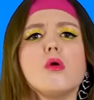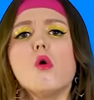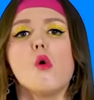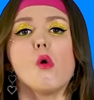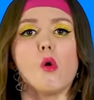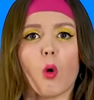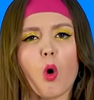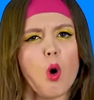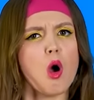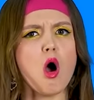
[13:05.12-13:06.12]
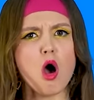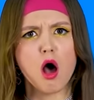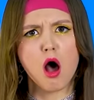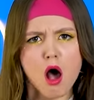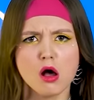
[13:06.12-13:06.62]
All
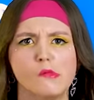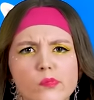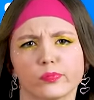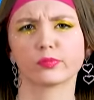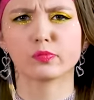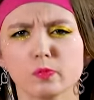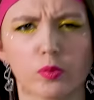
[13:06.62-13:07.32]
alone. We have to do something.